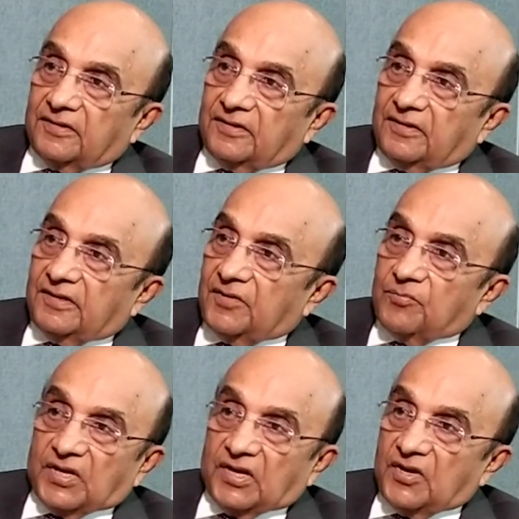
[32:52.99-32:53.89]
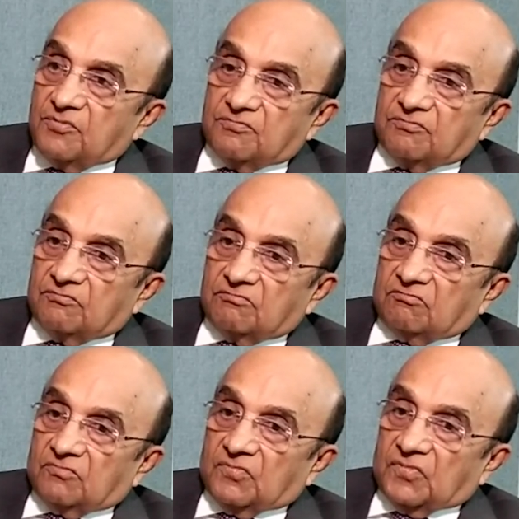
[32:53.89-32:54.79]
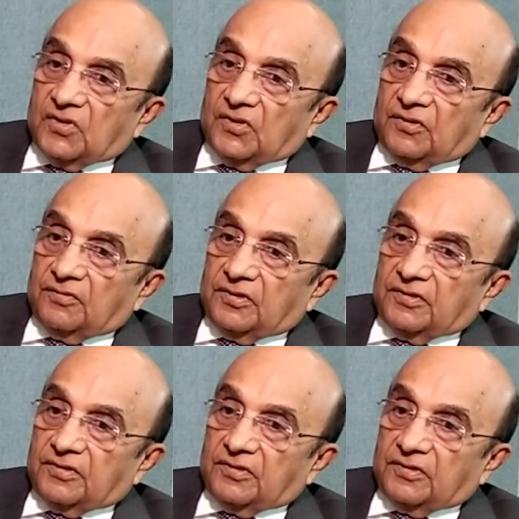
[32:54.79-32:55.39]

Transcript: and that became a